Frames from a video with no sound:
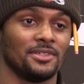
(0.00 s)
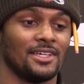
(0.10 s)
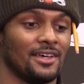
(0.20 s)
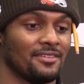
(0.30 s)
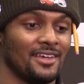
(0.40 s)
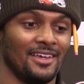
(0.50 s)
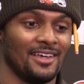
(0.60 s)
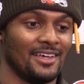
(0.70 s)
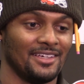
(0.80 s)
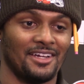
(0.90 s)
have,
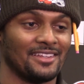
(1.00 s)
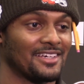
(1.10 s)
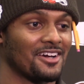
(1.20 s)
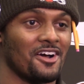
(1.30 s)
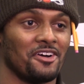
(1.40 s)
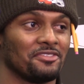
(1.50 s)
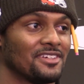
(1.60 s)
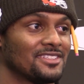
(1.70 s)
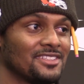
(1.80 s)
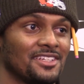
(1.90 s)
you know, I think our
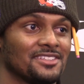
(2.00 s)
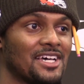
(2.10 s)
offense is in the